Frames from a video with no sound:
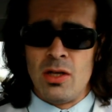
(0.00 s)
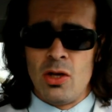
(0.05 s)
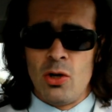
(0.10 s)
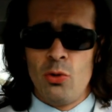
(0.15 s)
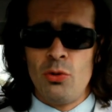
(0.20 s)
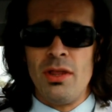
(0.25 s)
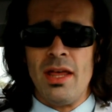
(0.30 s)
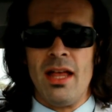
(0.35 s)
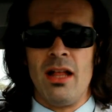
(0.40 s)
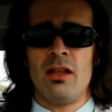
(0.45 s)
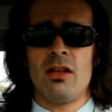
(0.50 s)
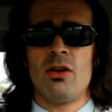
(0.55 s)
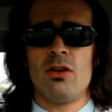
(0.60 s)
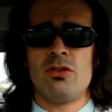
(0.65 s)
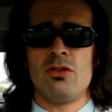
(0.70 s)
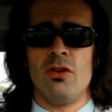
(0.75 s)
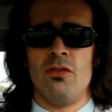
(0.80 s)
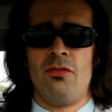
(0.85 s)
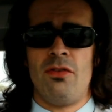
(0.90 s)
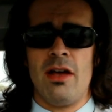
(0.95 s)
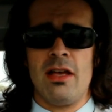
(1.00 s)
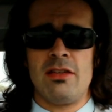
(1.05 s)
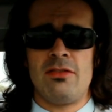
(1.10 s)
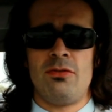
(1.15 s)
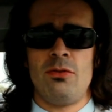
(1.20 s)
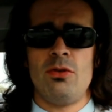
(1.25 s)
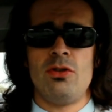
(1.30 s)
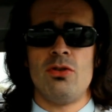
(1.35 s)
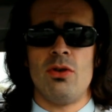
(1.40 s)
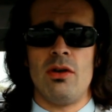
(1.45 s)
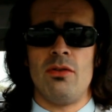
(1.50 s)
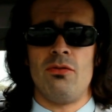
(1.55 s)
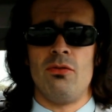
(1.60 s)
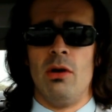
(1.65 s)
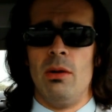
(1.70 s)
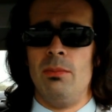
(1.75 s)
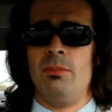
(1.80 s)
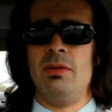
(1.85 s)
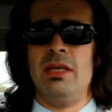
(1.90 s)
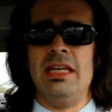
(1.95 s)
Who the hell goes to a fast food joint
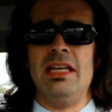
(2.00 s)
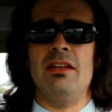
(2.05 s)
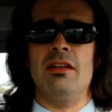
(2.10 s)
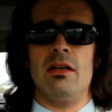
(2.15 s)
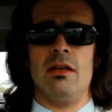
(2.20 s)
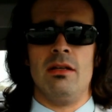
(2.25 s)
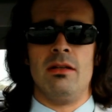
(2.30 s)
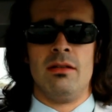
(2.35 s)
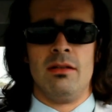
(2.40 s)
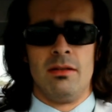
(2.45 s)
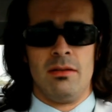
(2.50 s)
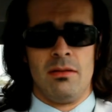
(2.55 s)
for a pita?